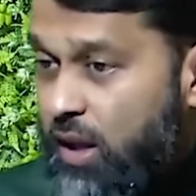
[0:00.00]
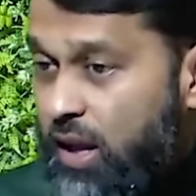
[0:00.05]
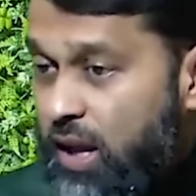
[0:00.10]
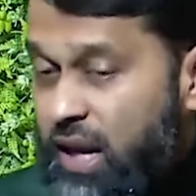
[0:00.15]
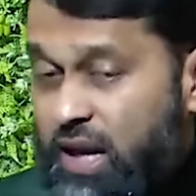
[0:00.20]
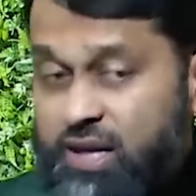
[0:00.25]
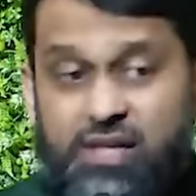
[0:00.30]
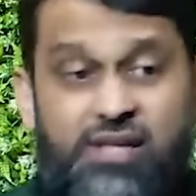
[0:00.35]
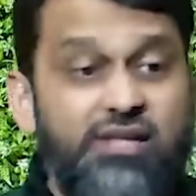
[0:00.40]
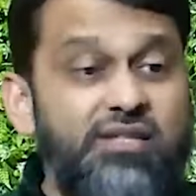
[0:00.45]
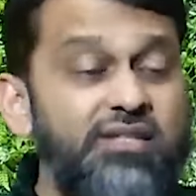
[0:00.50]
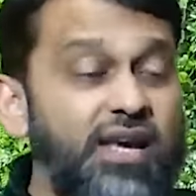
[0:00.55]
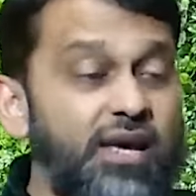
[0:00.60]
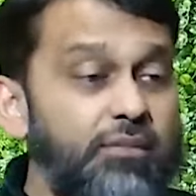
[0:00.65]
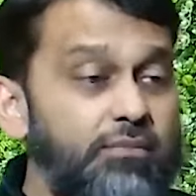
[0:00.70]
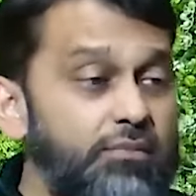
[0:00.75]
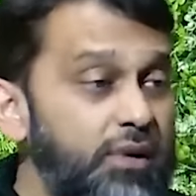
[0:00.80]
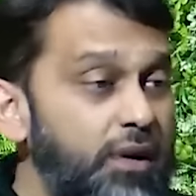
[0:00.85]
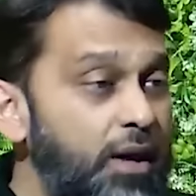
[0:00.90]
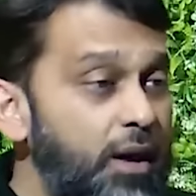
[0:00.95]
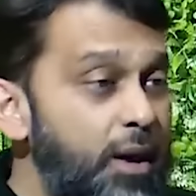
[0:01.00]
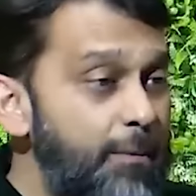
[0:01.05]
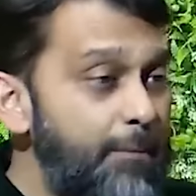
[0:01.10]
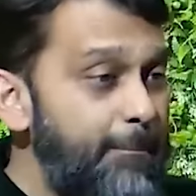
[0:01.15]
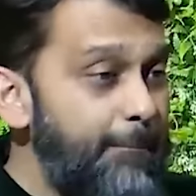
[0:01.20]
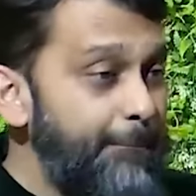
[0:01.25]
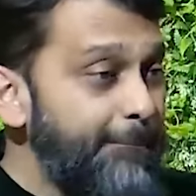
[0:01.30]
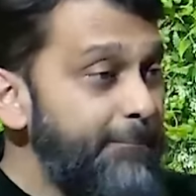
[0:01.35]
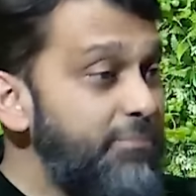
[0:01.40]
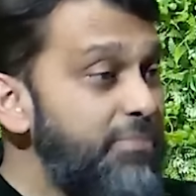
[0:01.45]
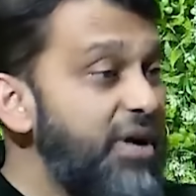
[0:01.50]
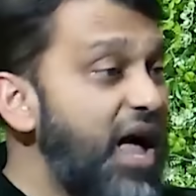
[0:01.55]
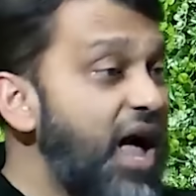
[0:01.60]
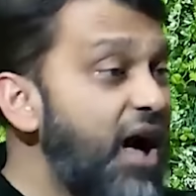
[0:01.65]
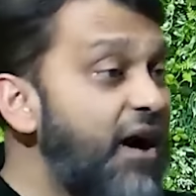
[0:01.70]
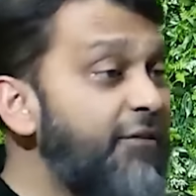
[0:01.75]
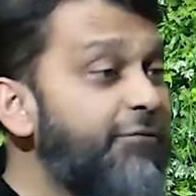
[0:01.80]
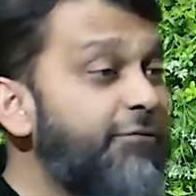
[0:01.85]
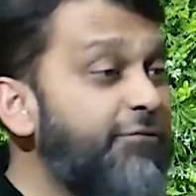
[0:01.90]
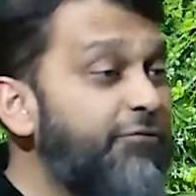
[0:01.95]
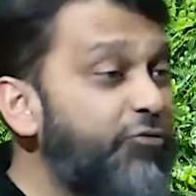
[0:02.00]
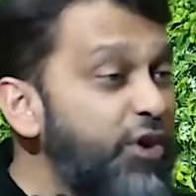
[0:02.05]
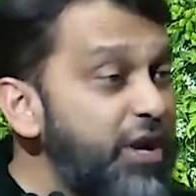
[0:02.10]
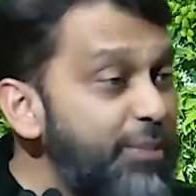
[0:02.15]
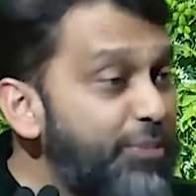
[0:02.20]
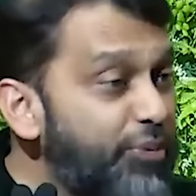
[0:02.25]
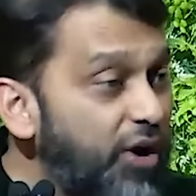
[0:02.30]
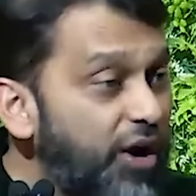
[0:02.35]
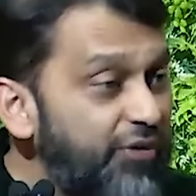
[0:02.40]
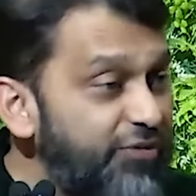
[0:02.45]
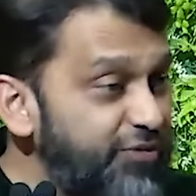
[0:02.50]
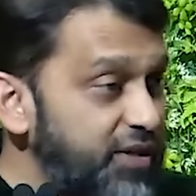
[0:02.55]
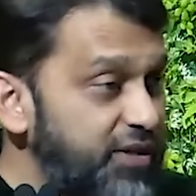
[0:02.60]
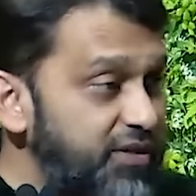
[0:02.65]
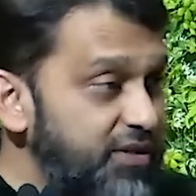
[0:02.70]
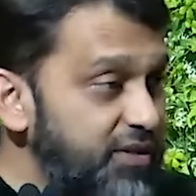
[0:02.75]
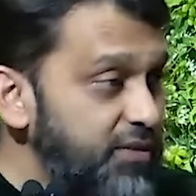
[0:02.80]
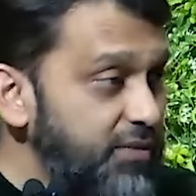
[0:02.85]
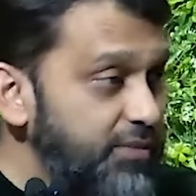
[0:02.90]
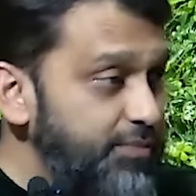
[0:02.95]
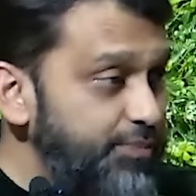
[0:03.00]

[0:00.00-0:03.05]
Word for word: And he said, every prophet,